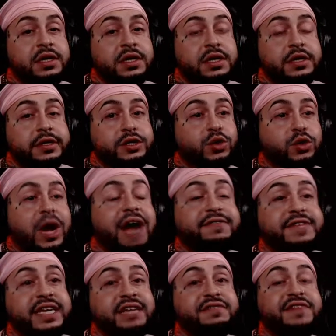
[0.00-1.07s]
You have
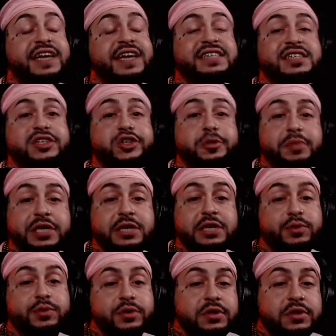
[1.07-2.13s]
to invest in your
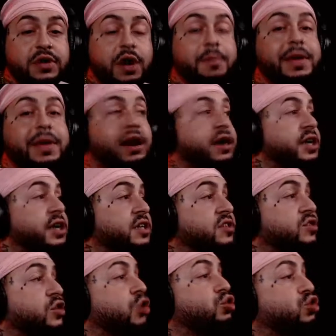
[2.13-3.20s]
people. America is
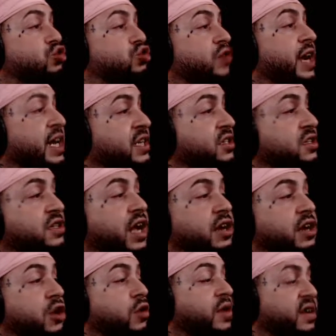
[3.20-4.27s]
so strange. They
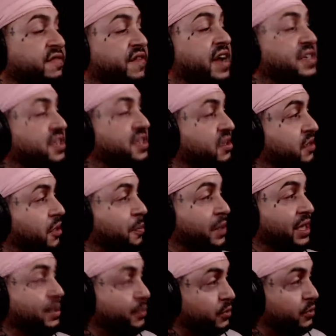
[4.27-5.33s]
don't invest in their
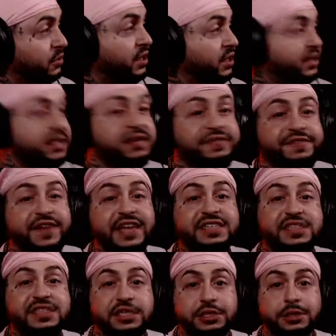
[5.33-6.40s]
people. Invest
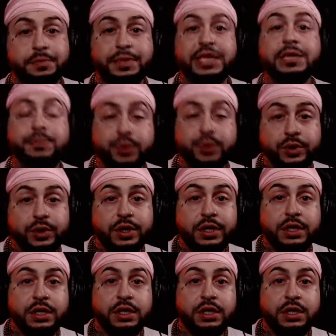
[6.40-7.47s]
in your people.
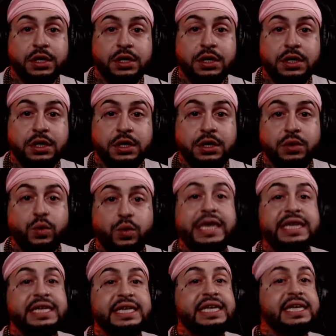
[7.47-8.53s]
We
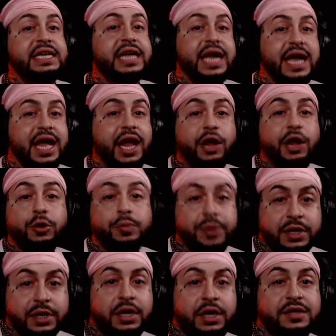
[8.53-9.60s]
need help.
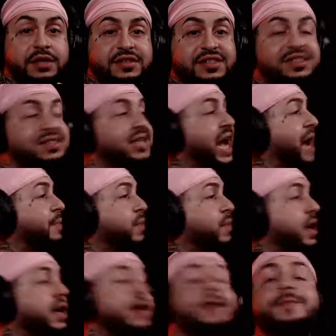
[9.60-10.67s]
Stop.
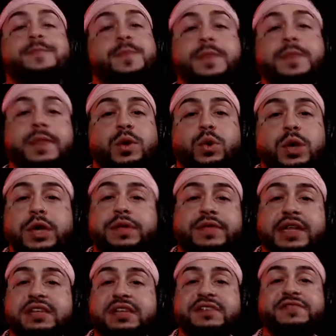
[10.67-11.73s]
They
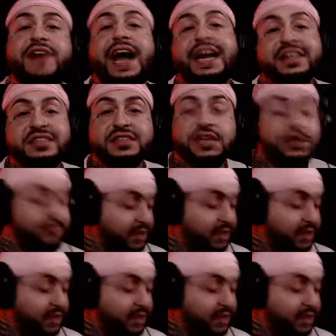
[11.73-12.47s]
divide us up.